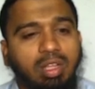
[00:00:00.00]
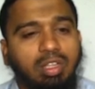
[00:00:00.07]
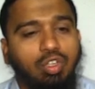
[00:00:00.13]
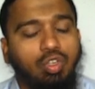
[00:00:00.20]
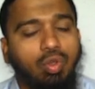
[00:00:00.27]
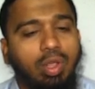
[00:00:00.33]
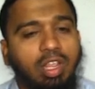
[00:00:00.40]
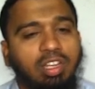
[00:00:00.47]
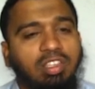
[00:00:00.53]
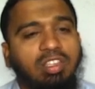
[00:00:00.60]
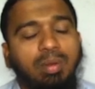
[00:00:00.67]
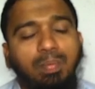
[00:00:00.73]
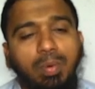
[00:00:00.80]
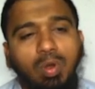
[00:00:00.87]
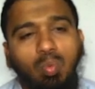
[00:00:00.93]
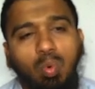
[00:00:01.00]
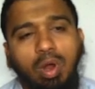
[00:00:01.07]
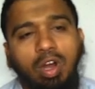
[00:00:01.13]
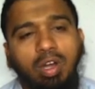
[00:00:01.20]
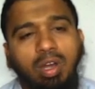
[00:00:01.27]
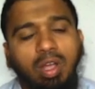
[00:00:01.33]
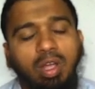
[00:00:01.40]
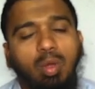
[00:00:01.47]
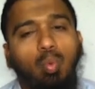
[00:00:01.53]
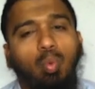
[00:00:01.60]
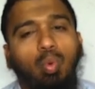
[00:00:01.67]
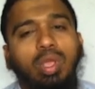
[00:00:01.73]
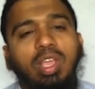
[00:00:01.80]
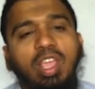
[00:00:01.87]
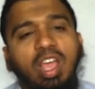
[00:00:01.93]
So in simple word,
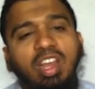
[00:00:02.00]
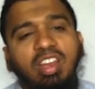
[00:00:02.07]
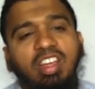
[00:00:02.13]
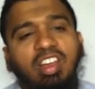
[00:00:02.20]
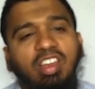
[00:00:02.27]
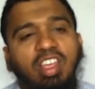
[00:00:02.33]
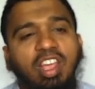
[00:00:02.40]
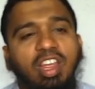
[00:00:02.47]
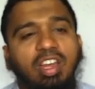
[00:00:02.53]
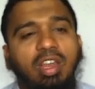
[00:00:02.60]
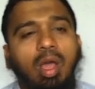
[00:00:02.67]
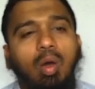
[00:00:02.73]
we can create